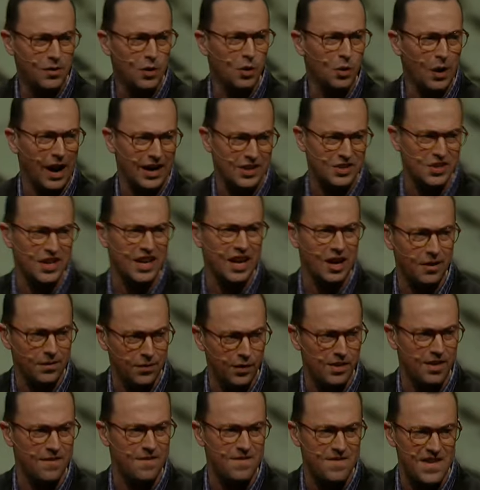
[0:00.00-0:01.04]
of you were actually here
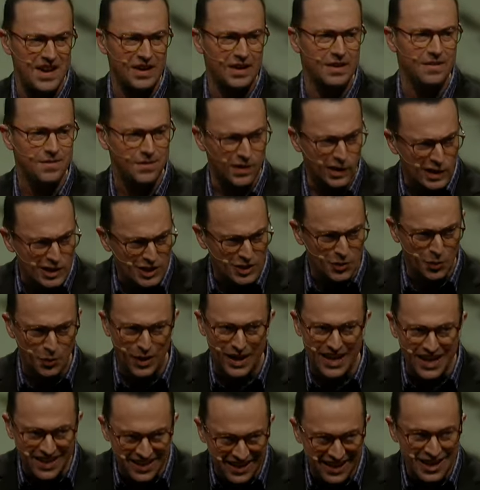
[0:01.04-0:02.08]
for the very first
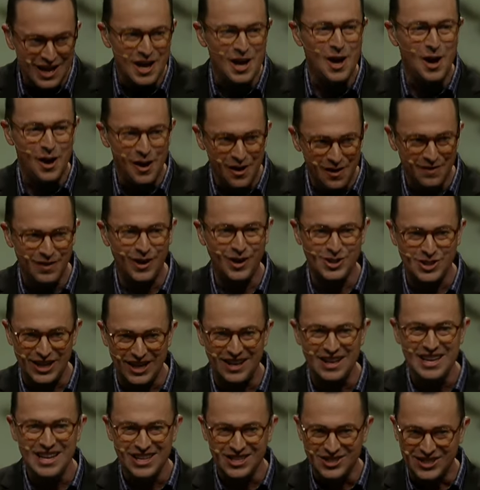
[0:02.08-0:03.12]
week of our
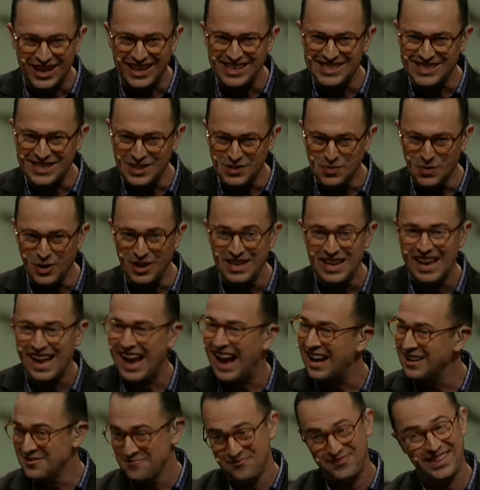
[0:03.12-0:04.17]
Gen- Genesis 1?
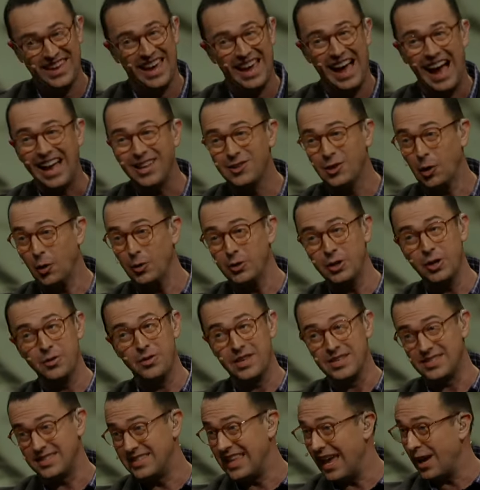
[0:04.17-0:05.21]
Okay, I told you
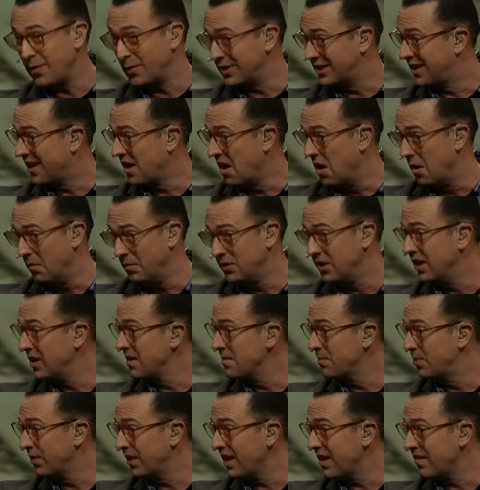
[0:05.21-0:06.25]
this day would come. You
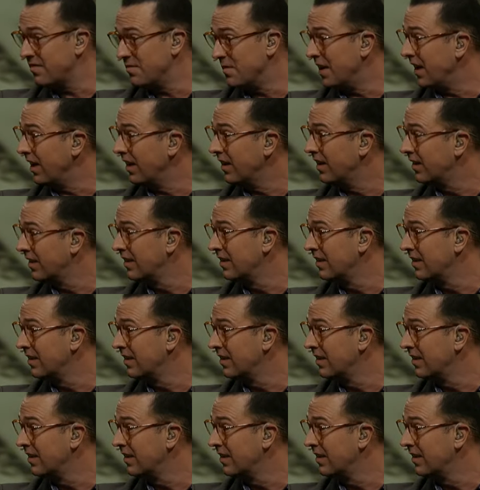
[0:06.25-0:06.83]
didn't believe me.